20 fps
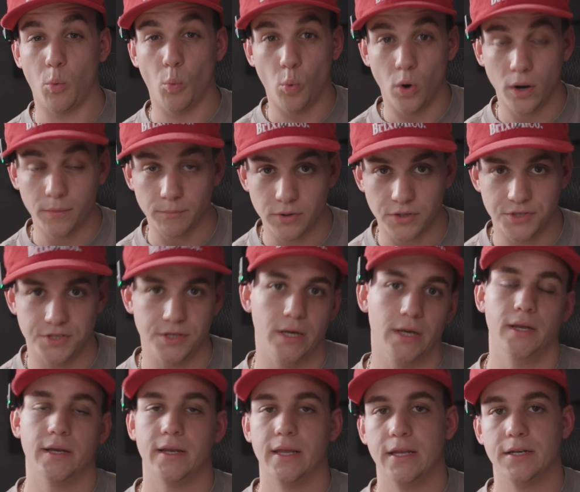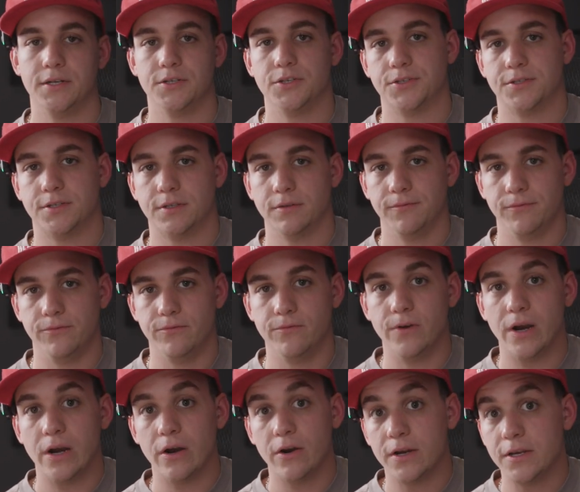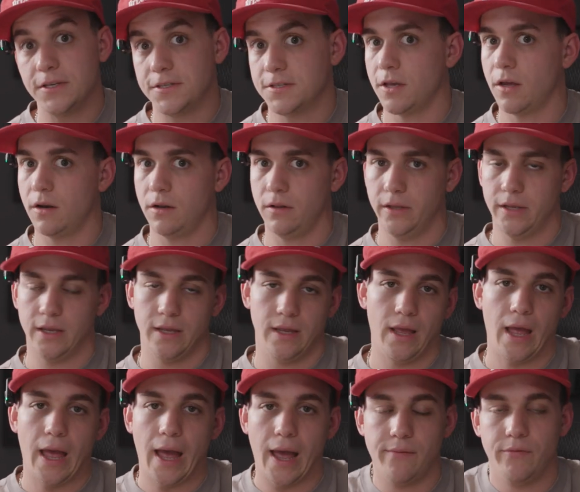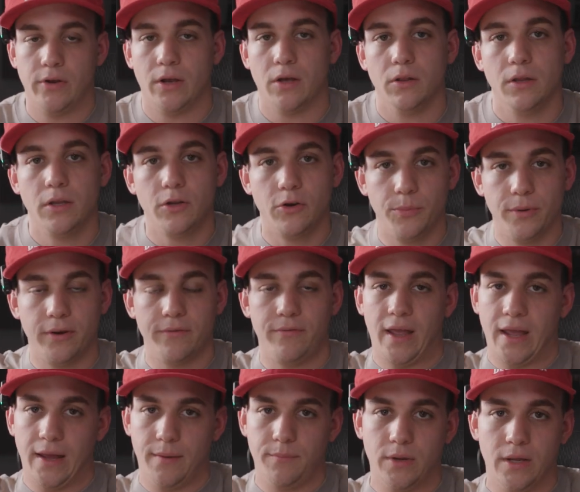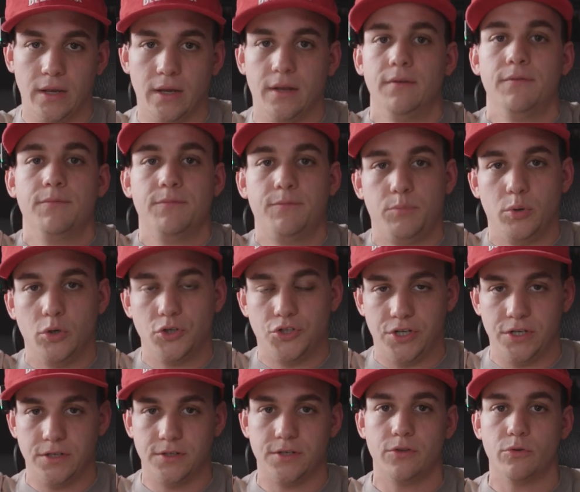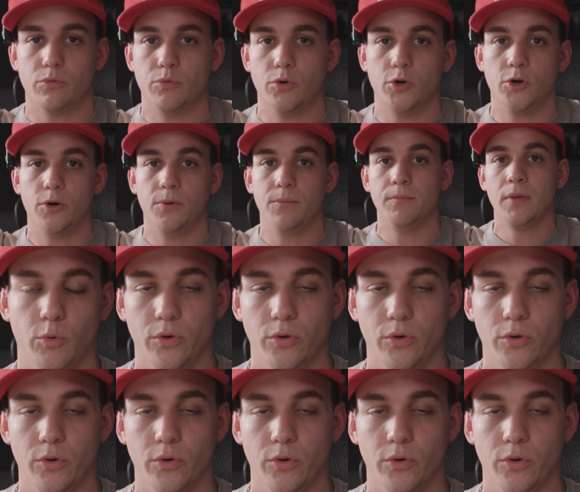1%. Again, just very subtly having a little bit of ambient push into the room.